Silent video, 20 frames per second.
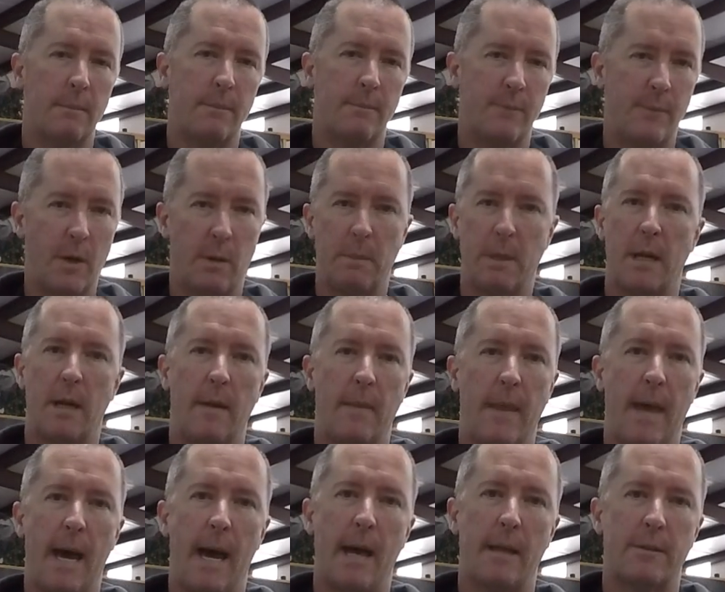filming on
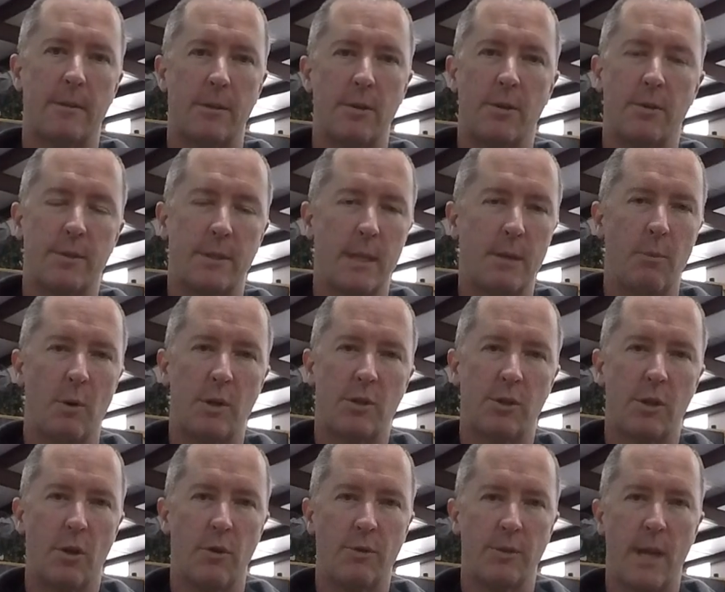that, so you can see what
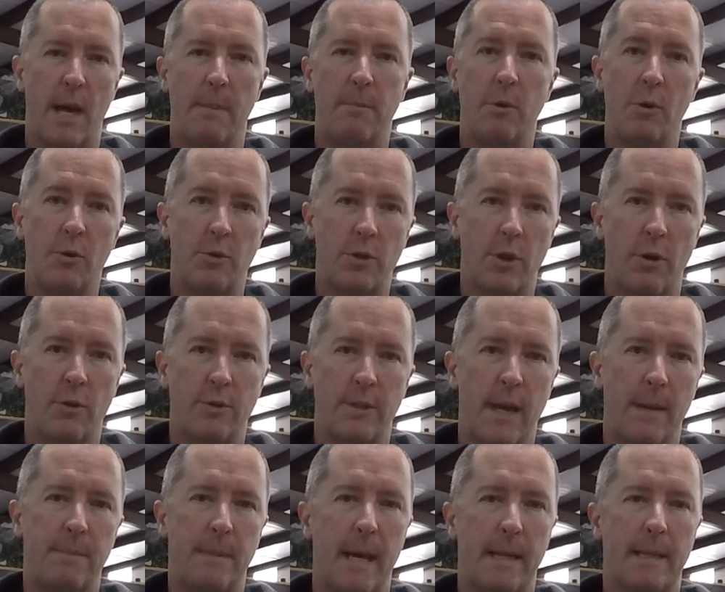shows up, who shows
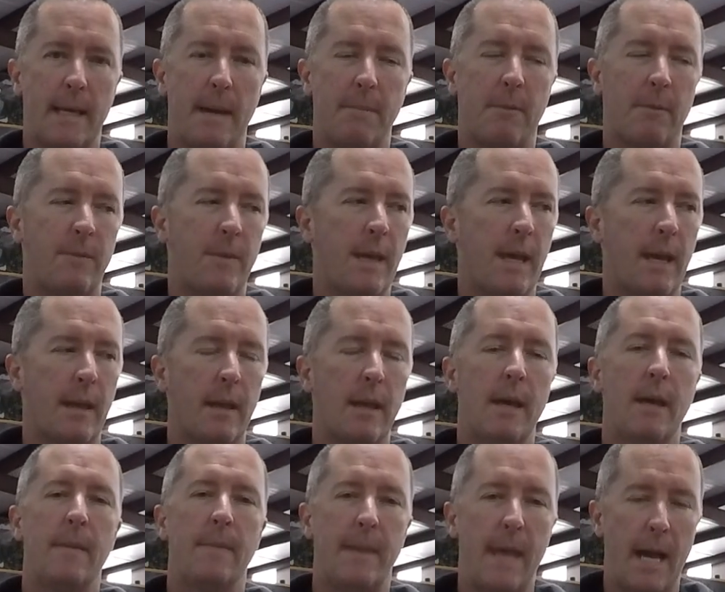up, that type of thing.
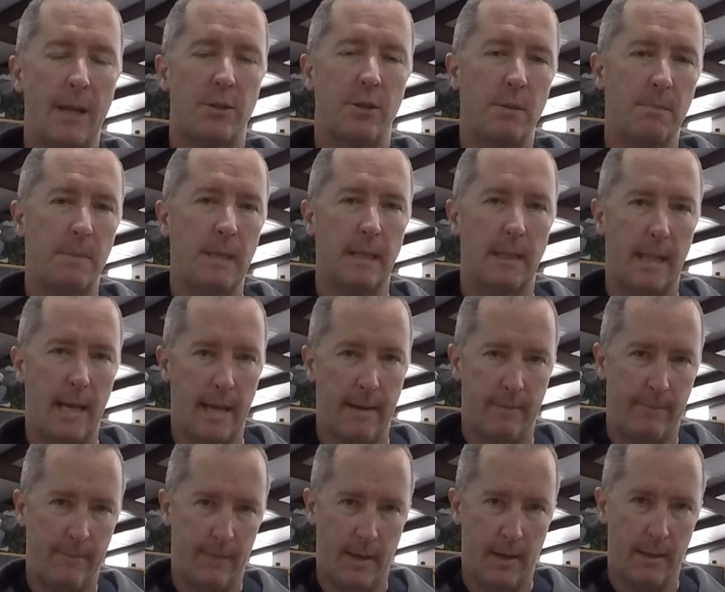That should be a lot
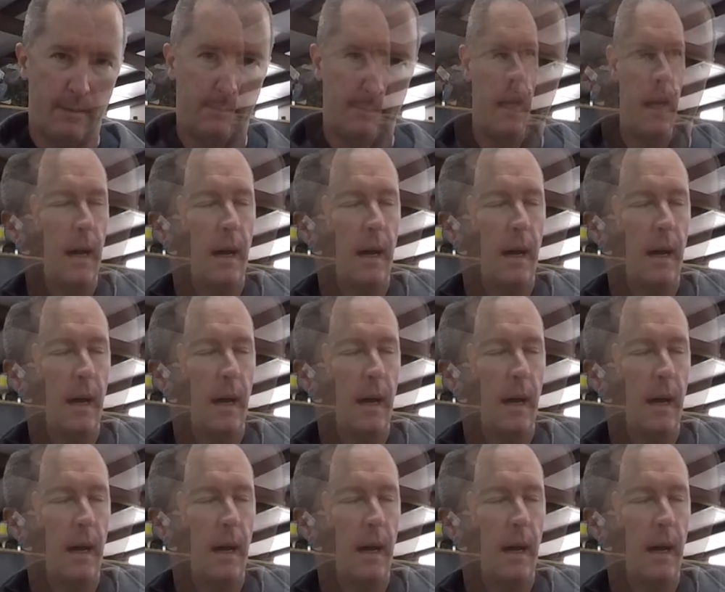of fun.